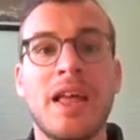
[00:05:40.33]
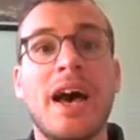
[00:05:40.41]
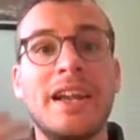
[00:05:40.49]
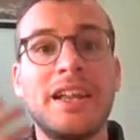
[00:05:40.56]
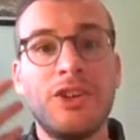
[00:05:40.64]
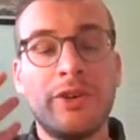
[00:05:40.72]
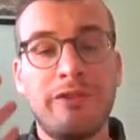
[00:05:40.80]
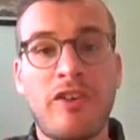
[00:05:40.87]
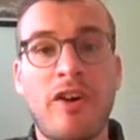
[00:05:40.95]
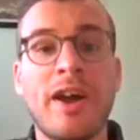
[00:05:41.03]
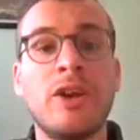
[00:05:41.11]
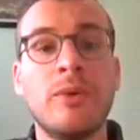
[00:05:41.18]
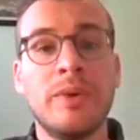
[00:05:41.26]
And in your
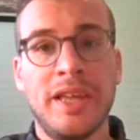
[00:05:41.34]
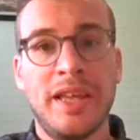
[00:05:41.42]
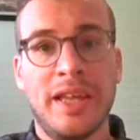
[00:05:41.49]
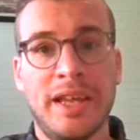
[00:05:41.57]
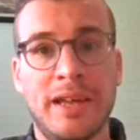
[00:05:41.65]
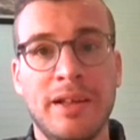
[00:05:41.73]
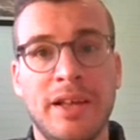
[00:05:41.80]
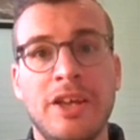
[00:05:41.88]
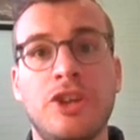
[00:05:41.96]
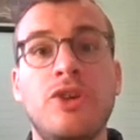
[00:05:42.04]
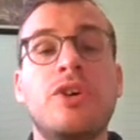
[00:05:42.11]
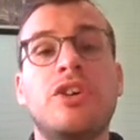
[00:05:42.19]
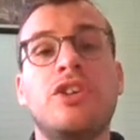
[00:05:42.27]
final year,
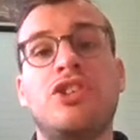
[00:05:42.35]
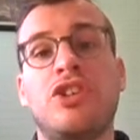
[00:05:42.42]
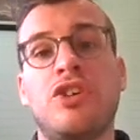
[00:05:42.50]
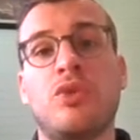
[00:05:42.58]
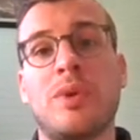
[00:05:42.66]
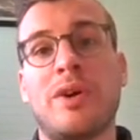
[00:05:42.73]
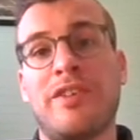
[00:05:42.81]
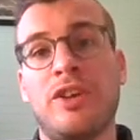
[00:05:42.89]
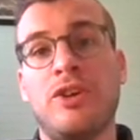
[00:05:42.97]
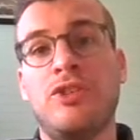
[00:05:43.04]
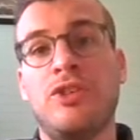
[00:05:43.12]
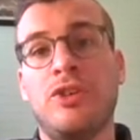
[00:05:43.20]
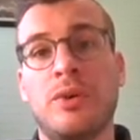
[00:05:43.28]
you can choose whether
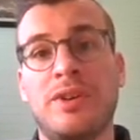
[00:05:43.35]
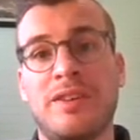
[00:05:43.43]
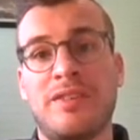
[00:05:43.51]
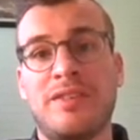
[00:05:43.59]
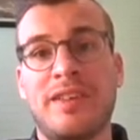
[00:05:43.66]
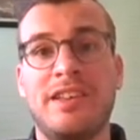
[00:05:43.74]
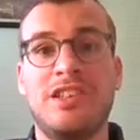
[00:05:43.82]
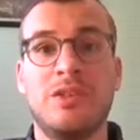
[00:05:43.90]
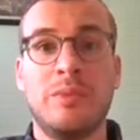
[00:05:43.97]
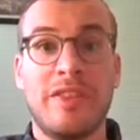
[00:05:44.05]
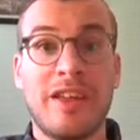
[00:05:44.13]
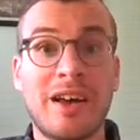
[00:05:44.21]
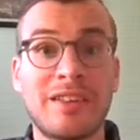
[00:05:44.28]
you do your dissertation
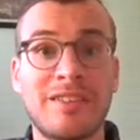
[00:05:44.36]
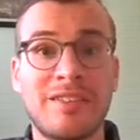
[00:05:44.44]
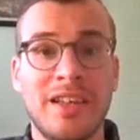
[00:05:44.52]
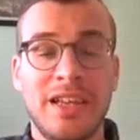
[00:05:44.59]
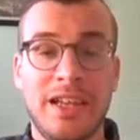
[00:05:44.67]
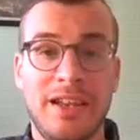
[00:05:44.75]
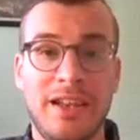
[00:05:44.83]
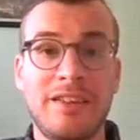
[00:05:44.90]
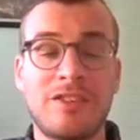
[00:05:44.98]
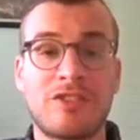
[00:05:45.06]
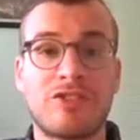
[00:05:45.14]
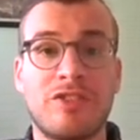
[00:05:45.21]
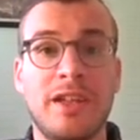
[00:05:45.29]
with us in
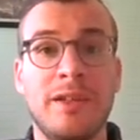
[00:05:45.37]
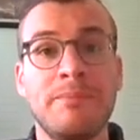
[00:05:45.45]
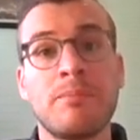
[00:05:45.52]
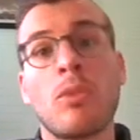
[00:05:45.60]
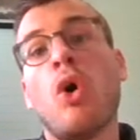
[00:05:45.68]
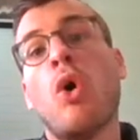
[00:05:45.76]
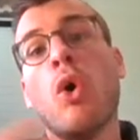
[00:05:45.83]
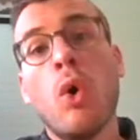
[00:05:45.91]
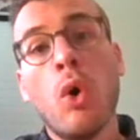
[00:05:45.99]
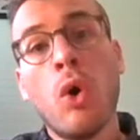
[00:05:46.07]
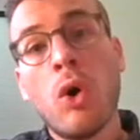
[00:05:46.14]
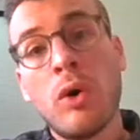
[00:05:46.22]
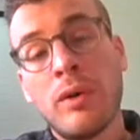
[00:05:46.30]
history
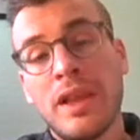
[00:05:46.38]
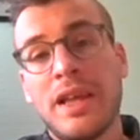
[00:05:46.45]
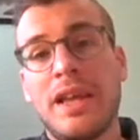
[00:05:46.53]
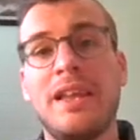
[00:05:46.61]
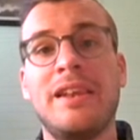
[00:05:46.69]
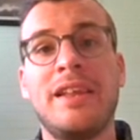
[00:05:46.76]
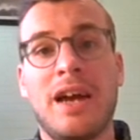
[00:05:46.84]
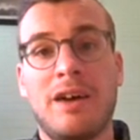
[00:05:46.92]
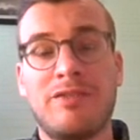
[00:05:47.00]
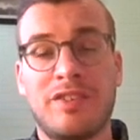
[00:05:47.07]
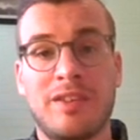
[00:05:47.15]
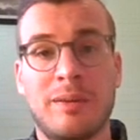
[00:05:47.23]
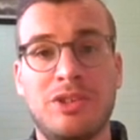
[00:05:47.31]
or in the
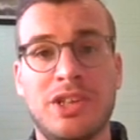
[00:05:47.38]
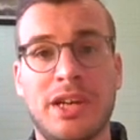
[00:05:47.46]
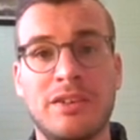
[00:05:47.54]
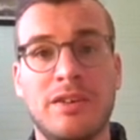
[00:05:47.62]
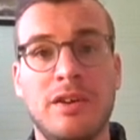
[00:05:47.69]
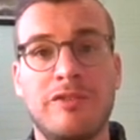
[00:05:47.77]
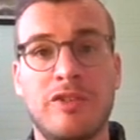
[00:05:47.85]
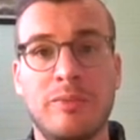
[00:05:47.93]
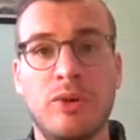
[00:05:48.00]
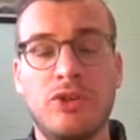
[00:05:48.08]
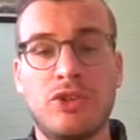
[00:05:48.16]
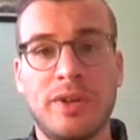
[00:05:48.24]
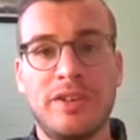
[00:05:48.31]
other subject from
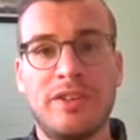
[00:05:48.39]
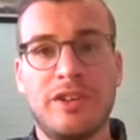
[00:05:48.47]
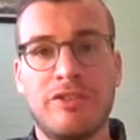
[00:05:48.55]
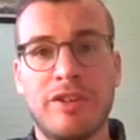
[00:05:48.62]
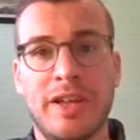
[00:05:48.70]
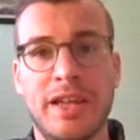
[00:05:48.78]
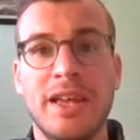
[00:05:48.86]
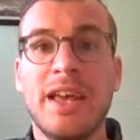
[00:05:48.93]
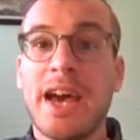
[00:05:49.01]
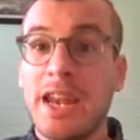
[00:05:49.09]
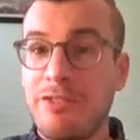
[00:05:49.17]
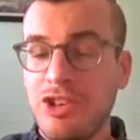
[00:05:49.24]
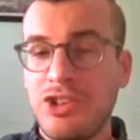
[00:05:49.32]
your joint degree.
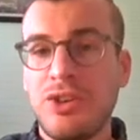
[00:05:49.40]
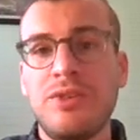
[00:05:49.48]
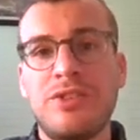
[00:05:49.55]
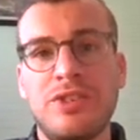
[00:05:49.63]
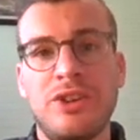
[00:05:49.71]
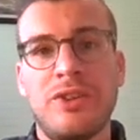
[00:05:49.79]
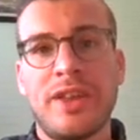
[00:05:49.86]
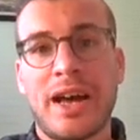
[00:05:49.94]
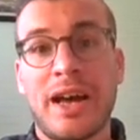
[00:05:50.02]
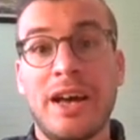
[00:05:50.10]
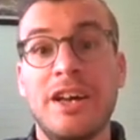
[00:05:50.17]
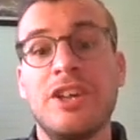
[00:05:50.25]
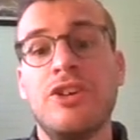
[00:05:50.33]
And if you choose to do
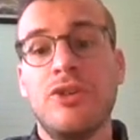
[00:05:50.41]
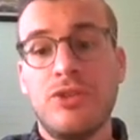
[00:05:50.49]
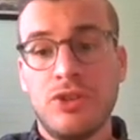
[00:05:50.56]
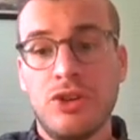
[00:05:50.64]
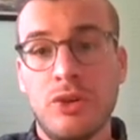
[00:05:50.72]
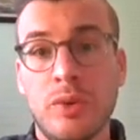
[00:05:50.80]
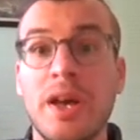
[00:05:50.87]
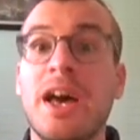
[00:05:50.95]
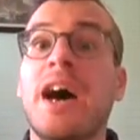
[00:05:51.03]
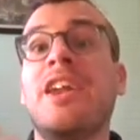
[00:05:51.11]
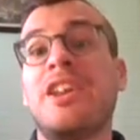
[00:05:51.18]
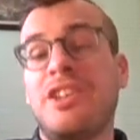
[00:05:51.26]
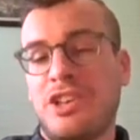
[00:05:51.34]
that, you do
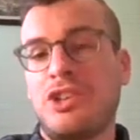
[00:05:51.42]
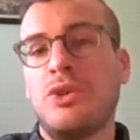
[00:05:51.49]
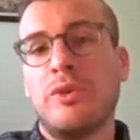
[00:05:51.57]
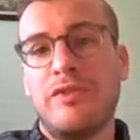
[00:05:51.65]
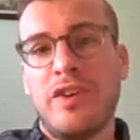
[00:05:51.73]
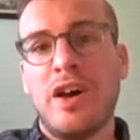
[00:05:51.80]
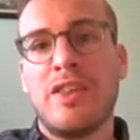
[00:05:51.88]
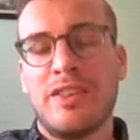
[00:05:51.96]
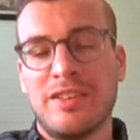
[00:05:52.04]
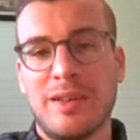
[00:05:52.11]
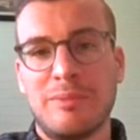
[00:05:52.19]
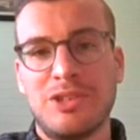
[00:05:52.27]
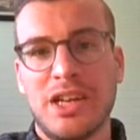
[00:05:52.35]
an additional further
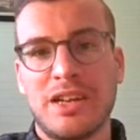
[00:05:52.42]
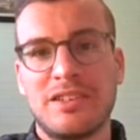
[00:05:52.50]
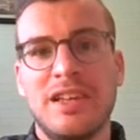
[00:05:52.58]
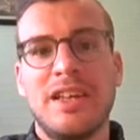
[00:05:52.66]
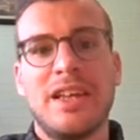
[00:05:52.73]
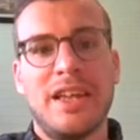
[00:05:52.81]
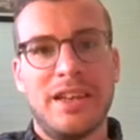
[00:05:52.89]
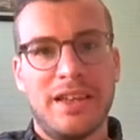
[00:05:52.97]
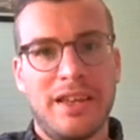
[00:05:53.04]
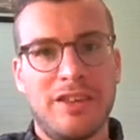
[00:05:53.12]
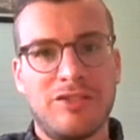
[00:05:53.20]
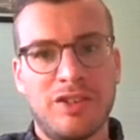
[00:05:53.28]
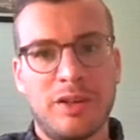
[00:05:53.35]
subject in the
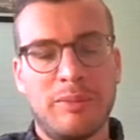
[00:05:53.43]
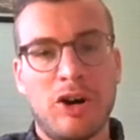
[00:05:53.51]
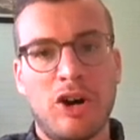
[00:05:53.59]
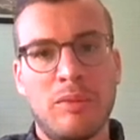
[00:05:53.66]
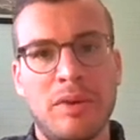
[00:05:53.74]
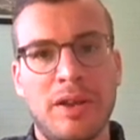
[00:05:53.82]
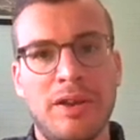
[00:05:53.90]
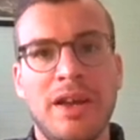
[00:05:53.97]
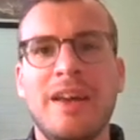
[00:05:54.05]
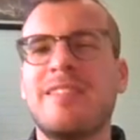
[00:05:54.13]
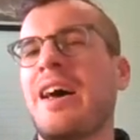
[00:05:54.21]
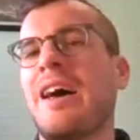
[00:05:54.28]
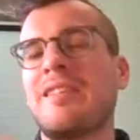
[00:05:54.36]
history department.
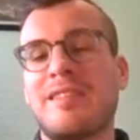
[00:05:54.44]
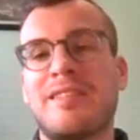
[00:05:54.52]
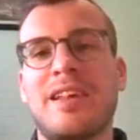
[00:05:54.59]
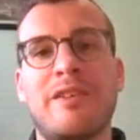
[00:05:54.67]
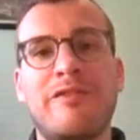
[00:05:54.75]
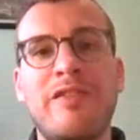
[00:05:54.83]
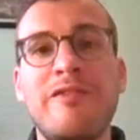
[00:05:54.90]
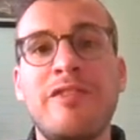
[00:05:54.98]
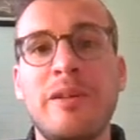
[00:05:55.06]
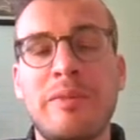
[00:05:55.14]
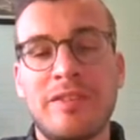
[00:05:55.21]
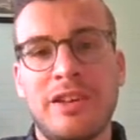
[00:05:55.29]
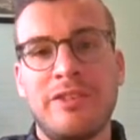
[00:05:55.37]
So as I say,
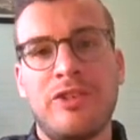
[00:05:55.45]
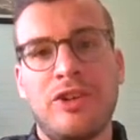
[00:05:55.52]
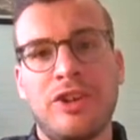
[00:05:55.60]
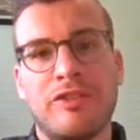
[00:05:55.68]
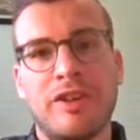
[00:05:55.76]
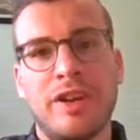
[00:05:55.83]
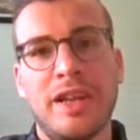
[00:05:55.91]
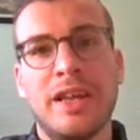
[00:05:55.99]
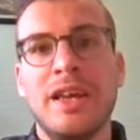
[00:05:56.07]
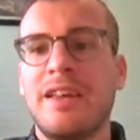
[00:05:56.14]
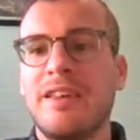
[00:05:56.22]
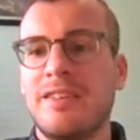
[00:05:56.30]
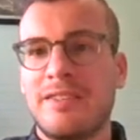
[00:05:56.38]
50% of your degree
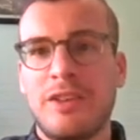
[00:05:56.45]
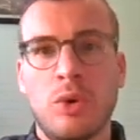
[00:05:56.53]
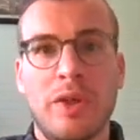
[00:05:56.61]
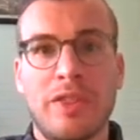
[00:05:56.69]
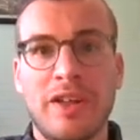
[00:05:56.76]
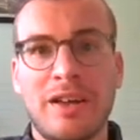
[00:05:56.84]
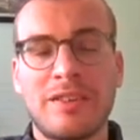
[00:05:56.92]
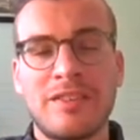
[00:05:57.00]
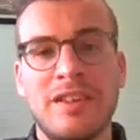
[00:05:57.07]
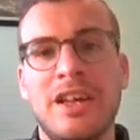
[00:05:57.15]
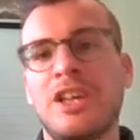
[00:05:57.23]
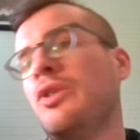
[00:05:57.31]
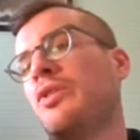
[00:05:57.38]
is still with us.
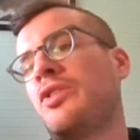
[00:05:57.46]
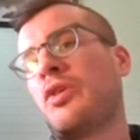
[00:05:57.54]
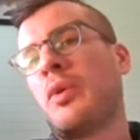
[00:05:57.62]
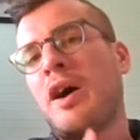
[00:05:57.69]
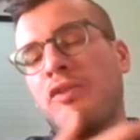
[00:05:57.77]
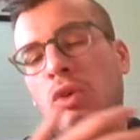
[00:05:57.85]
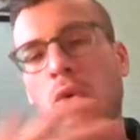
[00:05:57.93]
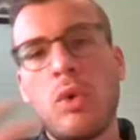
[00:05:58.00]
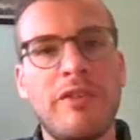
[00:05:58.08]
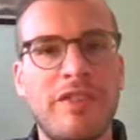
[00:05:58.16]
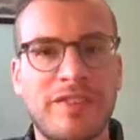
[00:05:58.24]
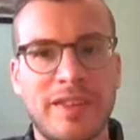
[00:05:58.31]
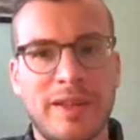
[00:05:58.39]
You still have all
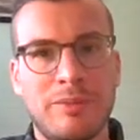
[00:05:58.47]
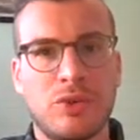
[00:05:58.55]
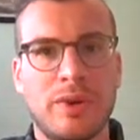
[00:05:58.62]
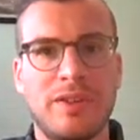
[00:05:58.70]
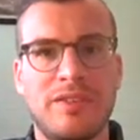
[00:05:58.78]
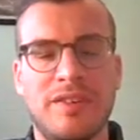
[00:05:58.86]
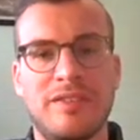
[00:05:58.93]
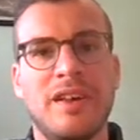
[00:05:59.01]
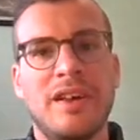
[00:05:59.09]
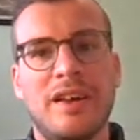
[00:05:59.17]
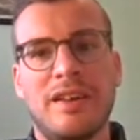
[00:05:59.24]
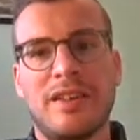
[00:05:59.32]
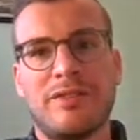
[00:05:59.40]
of the same choices
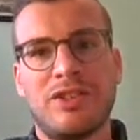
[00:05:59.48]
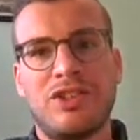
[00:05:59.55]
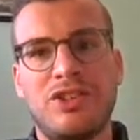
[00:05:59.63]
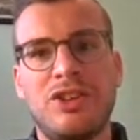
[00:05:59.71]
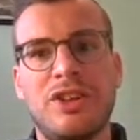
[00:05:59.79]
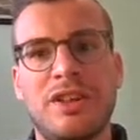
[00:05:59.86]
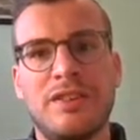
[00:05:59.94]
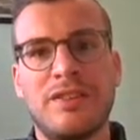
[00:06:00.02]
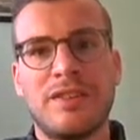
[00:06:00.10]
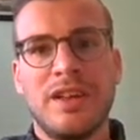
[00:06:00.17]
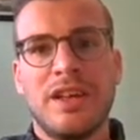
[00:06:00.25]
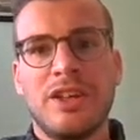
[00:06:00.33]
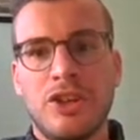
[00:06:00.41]
as other
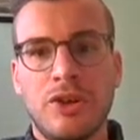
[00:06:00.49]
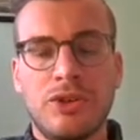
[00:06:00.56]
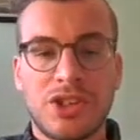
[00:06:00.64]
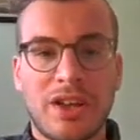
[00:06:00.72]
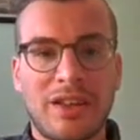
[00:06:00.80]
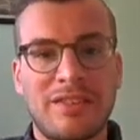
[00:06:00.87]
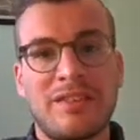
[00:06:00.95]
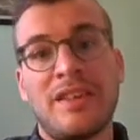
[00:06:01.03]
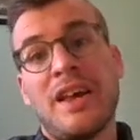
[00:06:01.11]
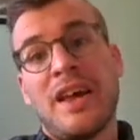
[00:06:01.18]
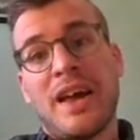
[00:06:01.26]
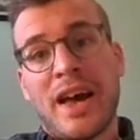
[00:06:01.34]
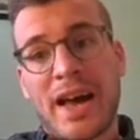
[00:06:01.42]
students. You just
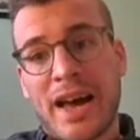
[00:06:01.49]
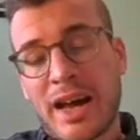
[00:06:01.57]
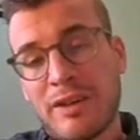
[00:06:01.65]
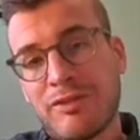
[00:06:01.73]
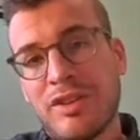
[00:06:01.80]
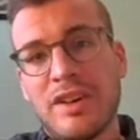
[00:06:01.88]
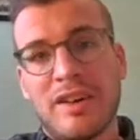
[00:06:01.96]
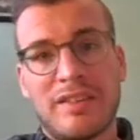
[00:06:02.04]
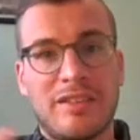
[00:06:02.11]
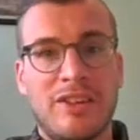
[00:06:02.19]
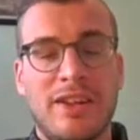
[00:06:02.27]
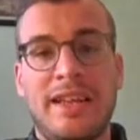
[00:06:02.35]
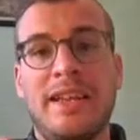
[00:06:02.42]
have a
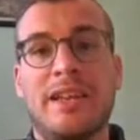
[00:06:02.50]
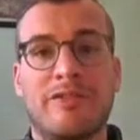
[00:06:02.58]
slightly